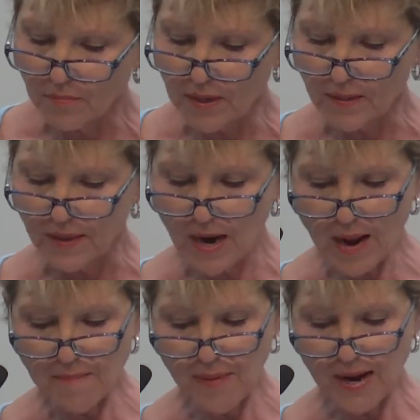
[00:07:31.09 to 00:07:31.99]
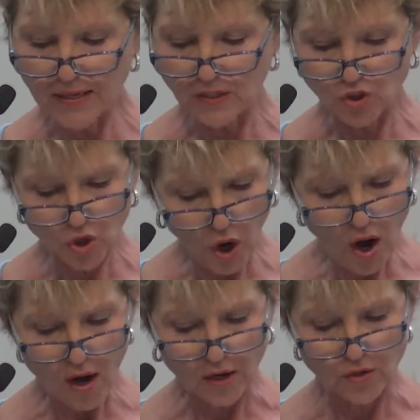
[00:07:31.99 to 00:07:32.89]
me that I might
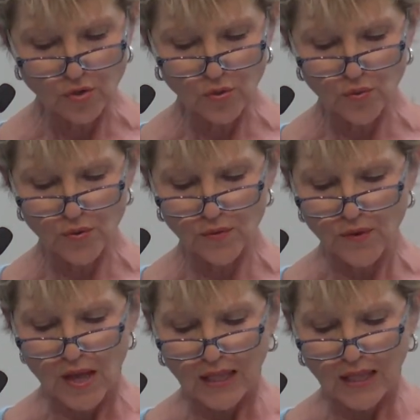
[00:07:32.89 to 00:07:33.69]
talk to the